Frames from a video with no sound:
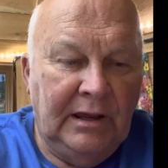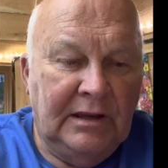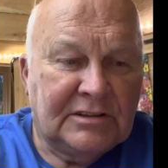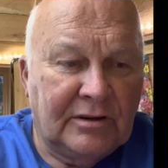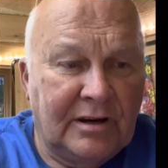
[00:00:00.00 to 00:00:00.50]

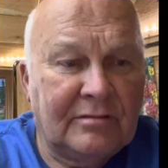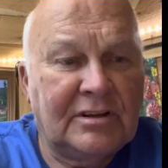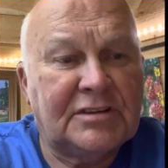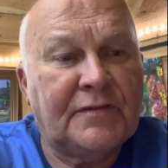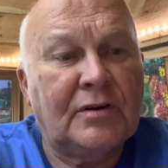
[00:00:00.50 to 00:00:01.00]
So here in
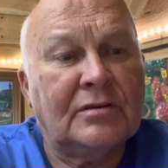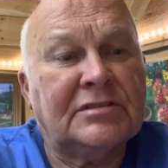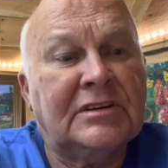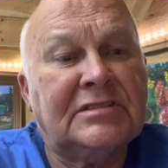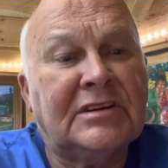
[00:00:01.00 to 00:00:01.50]
this verse,
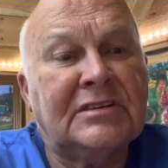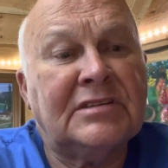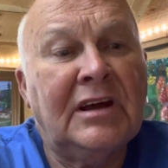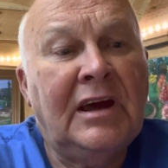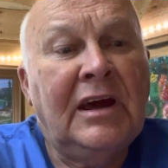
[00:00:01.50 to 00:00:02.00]
he says,
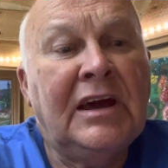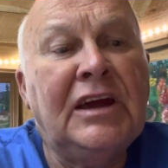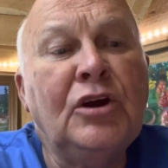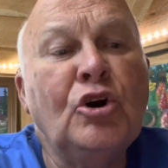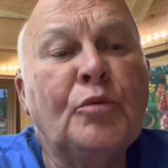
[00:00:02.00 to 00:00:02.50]
He
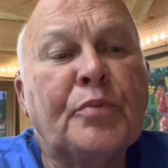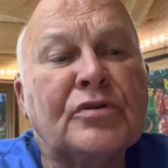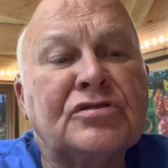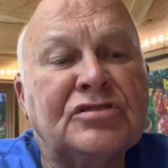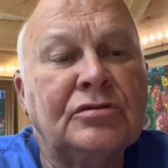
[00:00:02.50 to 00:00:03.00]
who
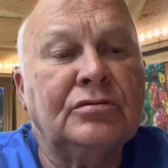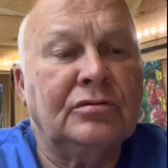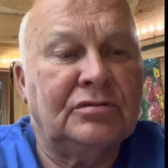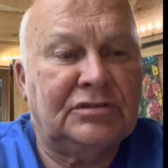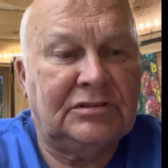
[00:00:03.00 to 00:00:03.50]

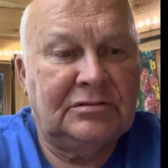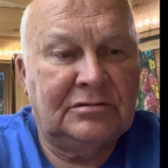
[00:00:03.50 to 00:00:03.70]
pursues